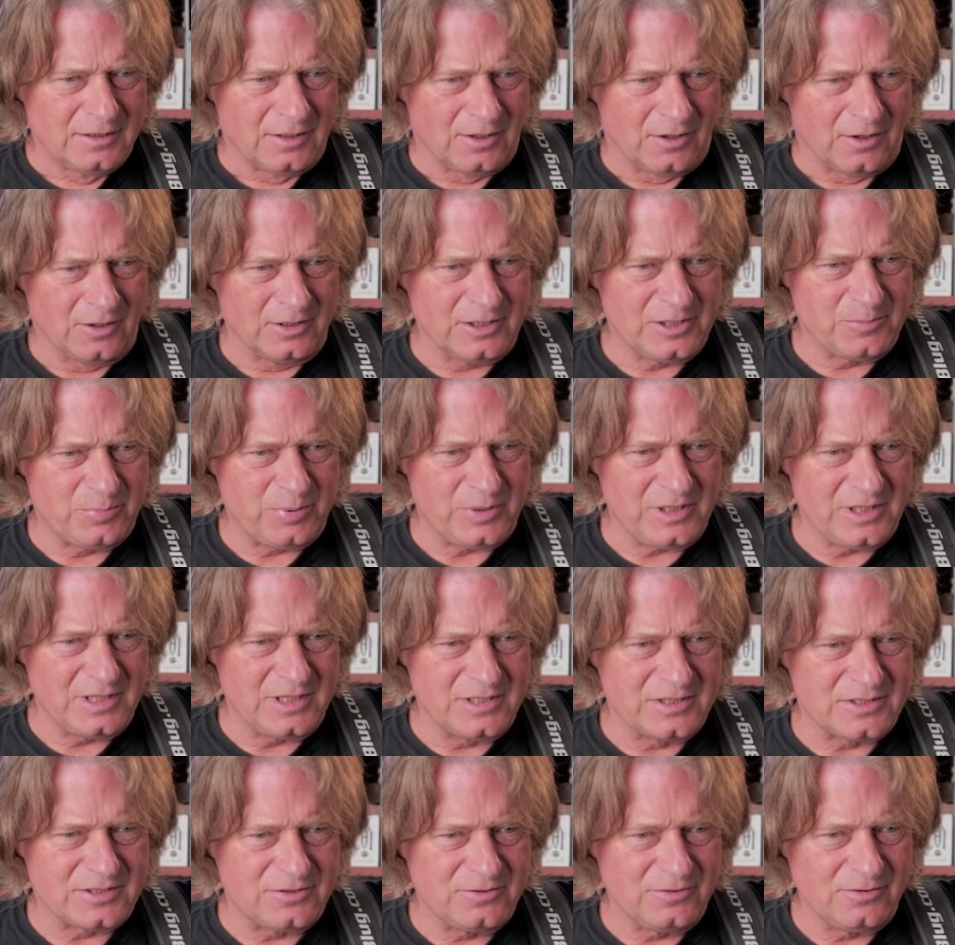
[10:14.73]
Oli P,
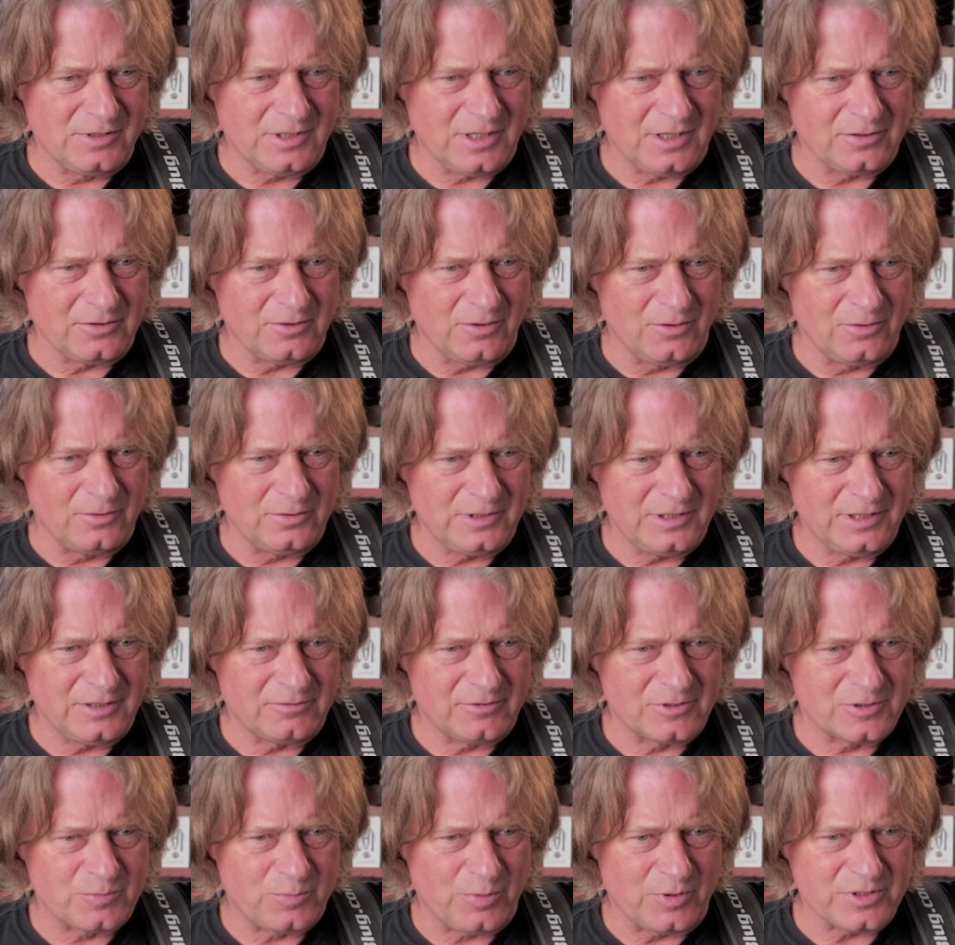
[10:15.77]
is Julian only
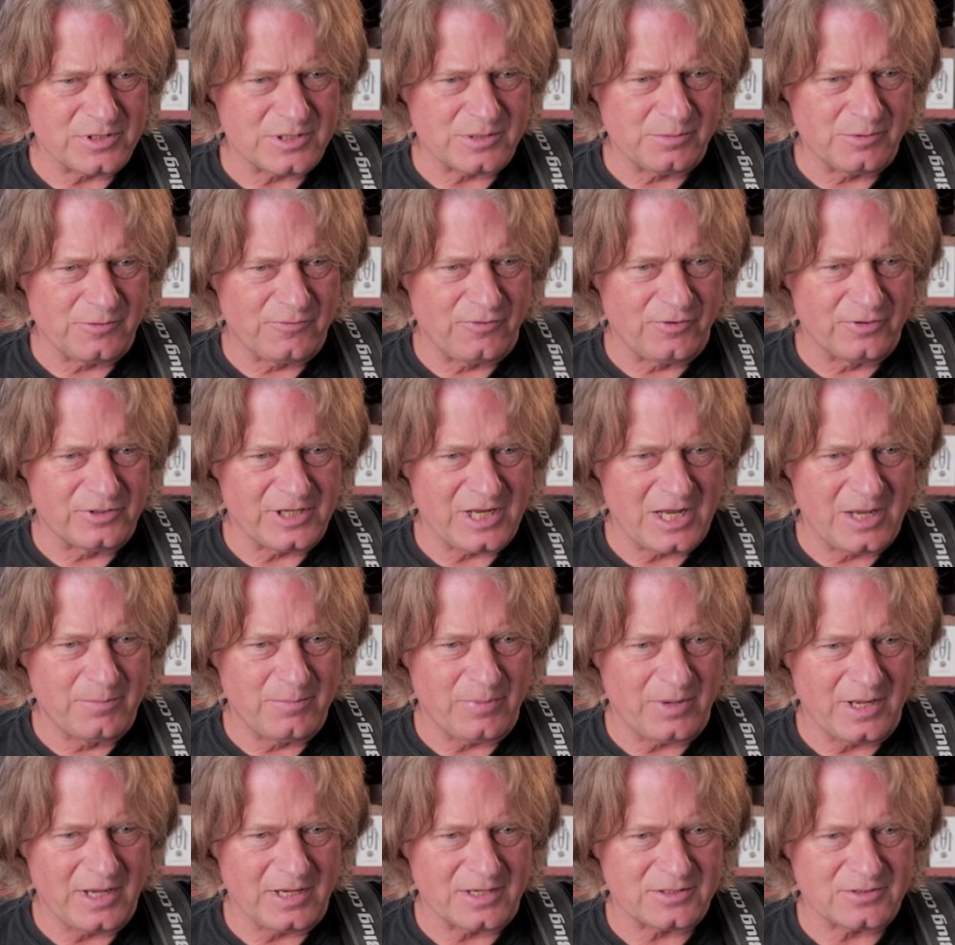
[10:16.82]
responsible for the
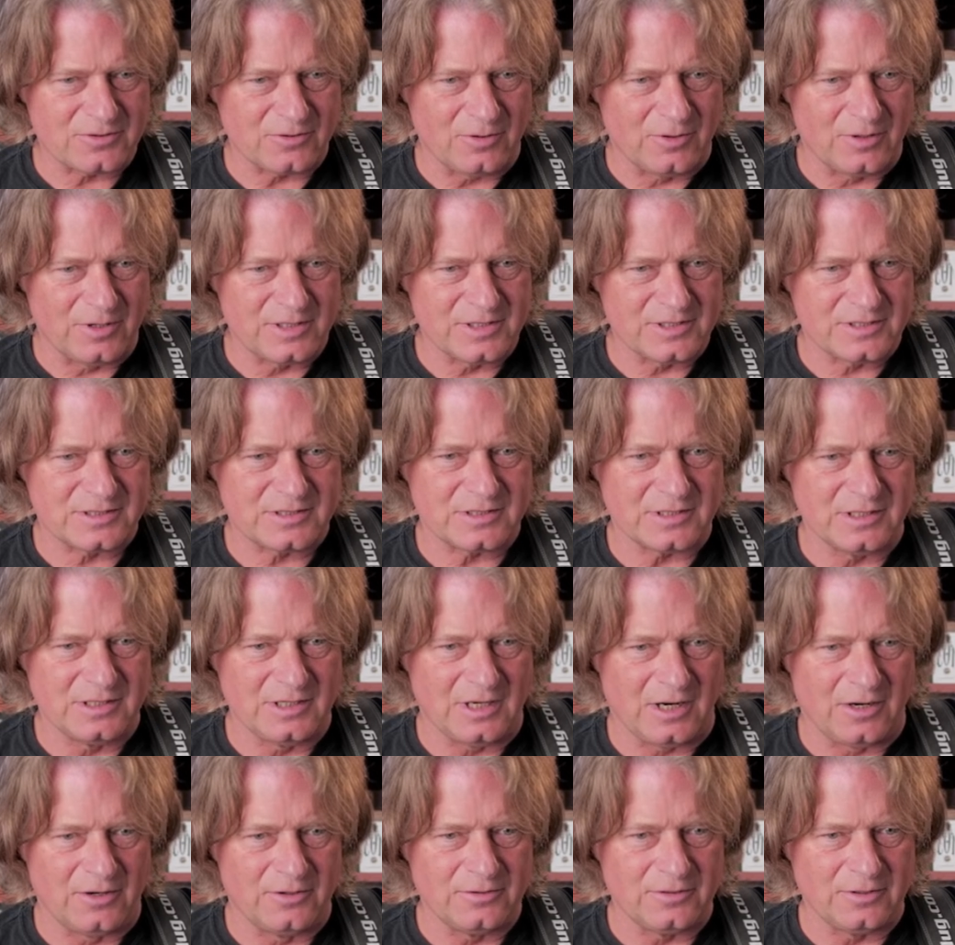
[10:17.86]
AmpX, or is
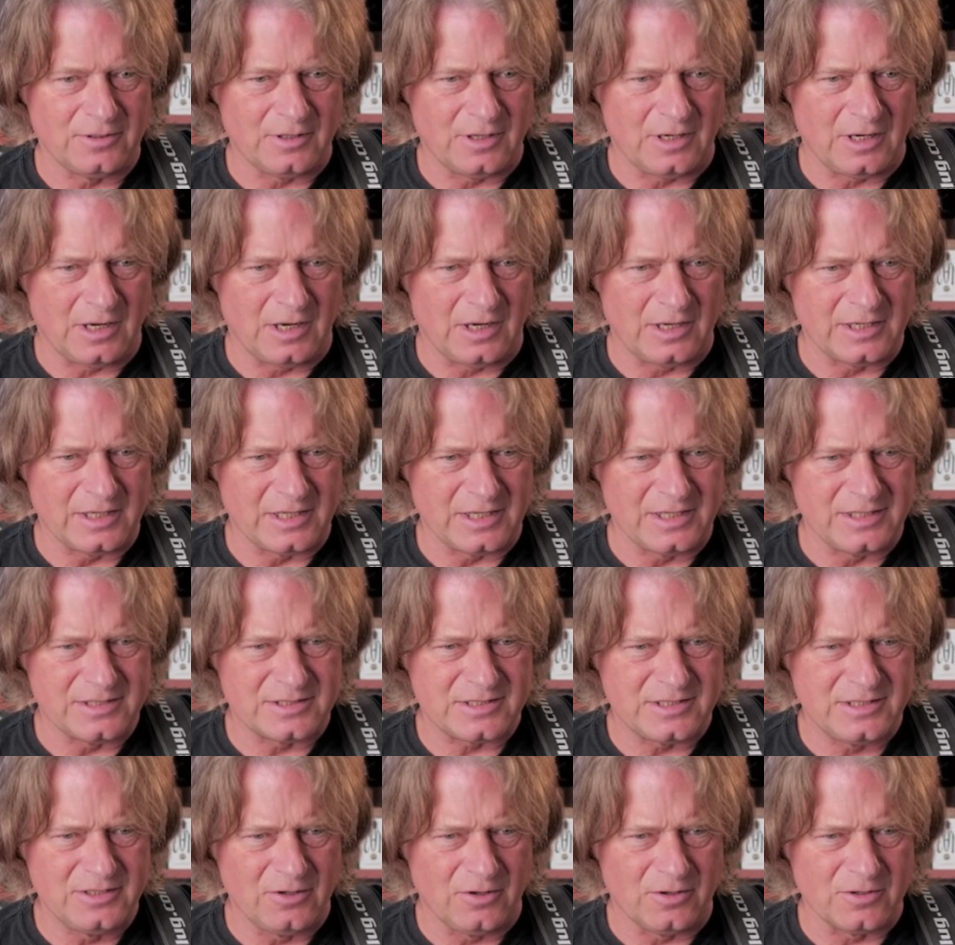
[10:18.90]

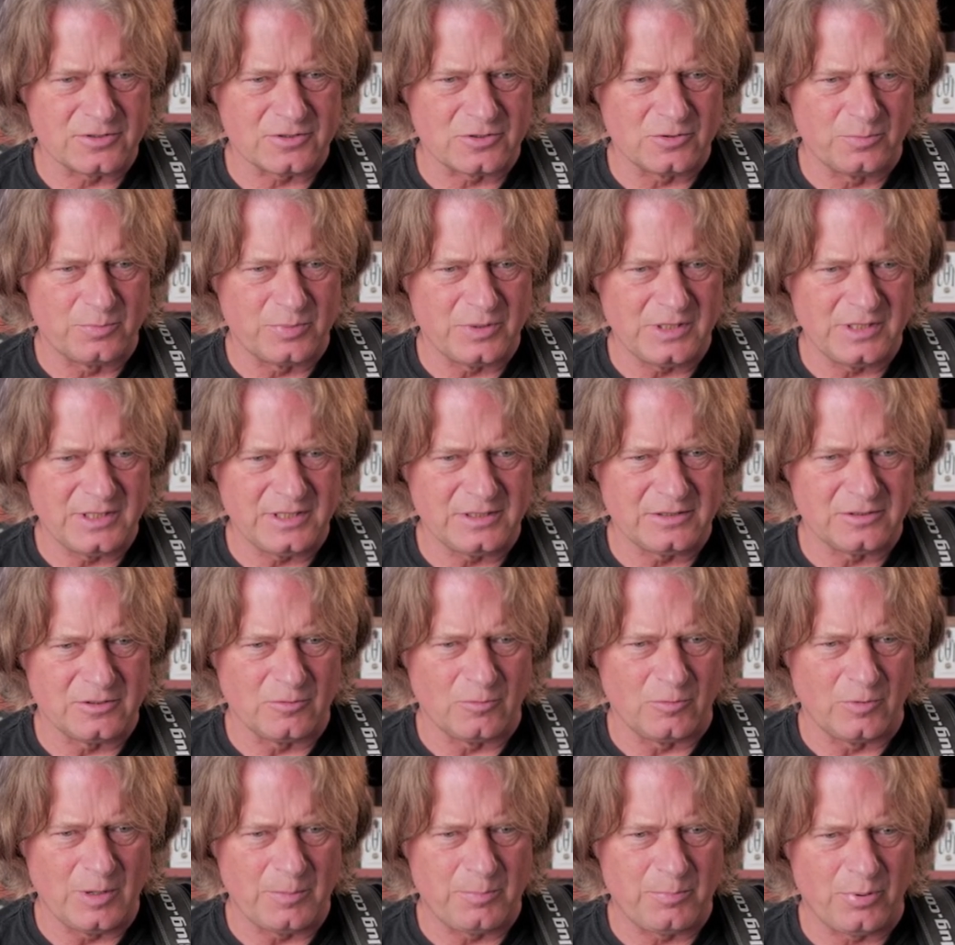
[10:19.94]
he also building the
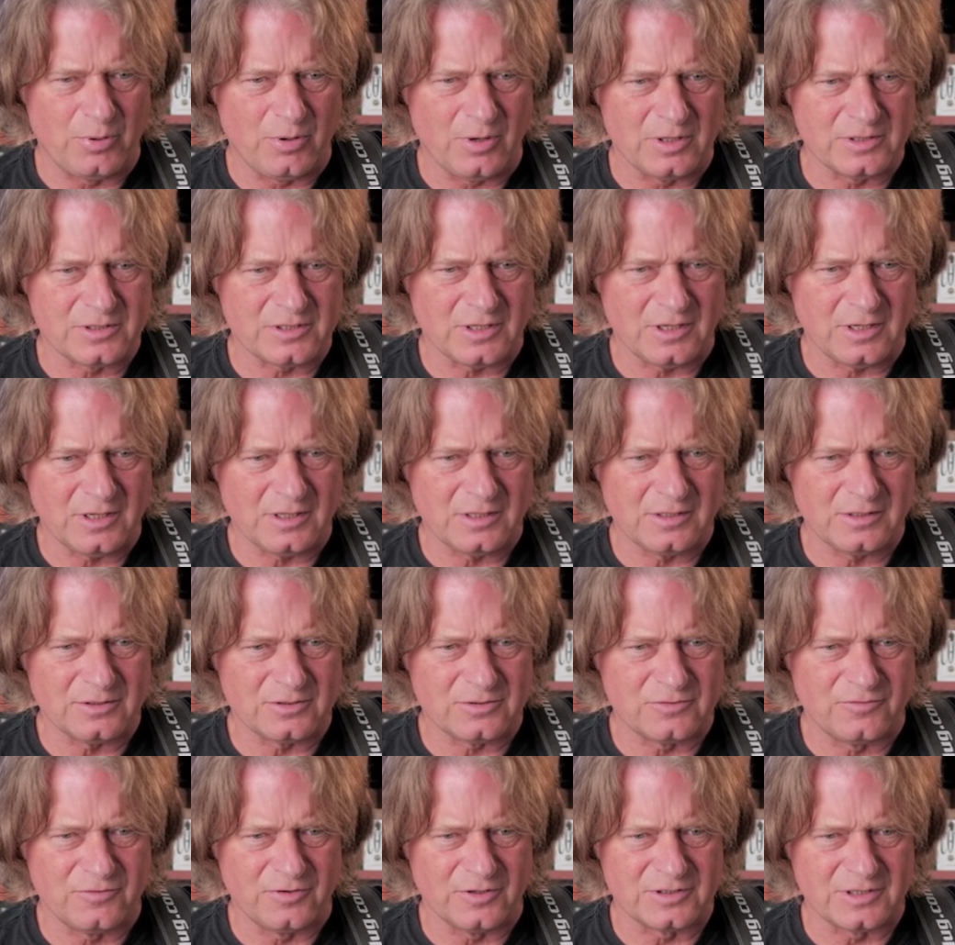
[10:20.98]
web portal
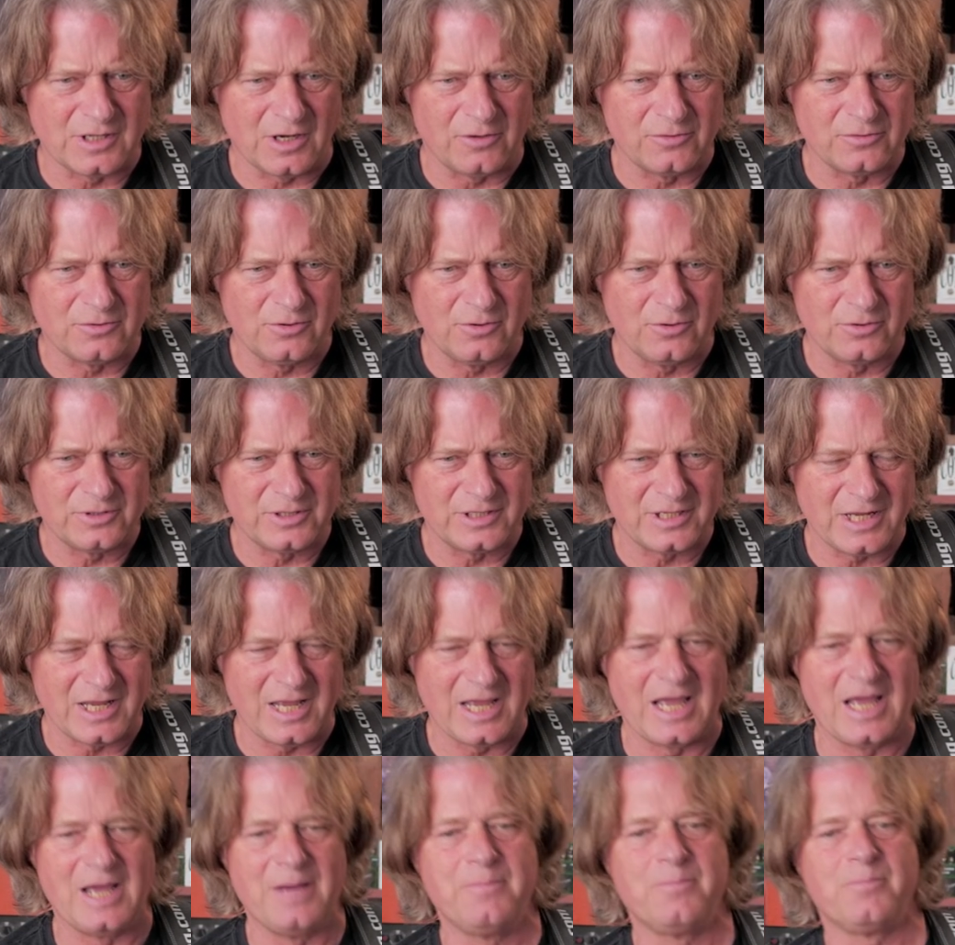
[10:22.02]
for downloading
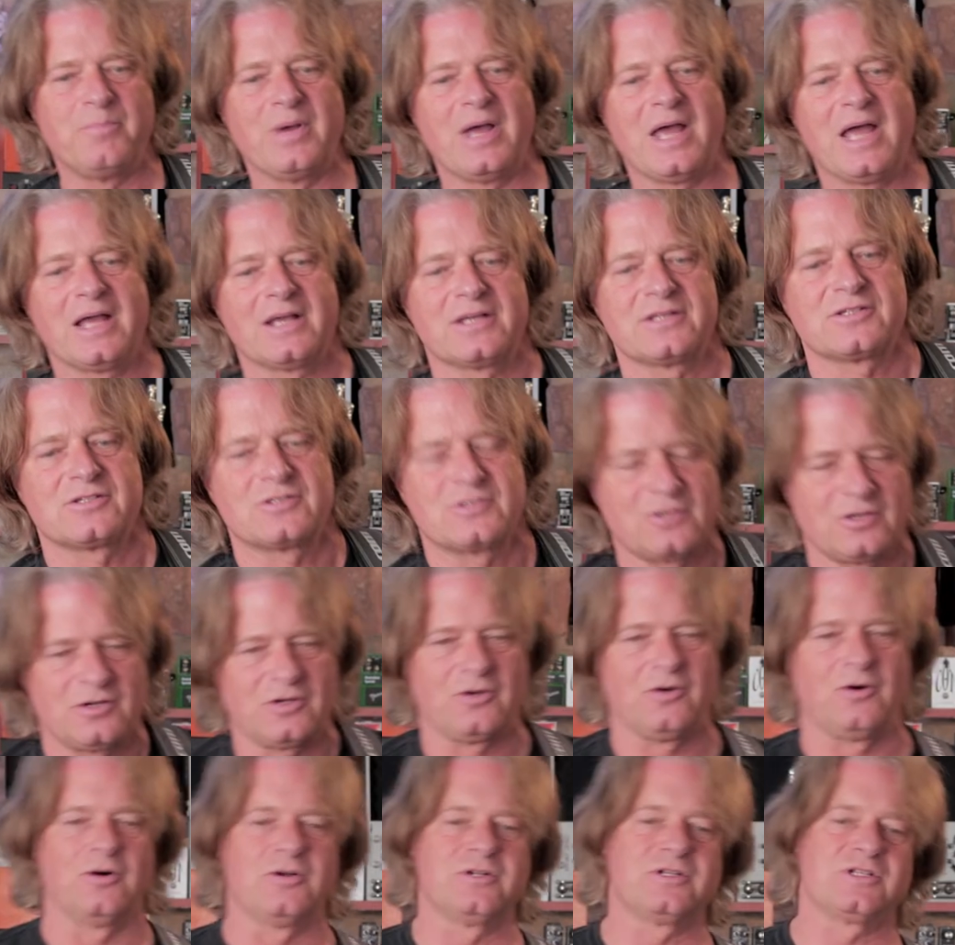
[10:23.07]
AmpX
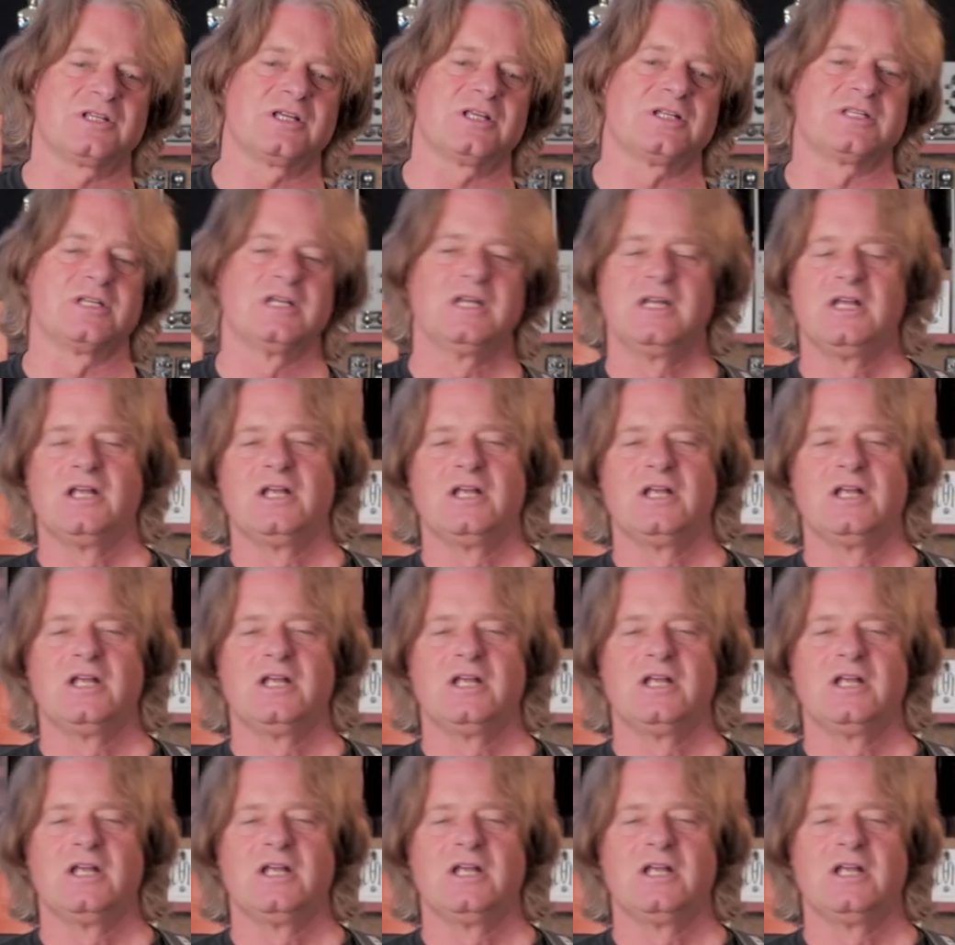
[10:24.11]
content?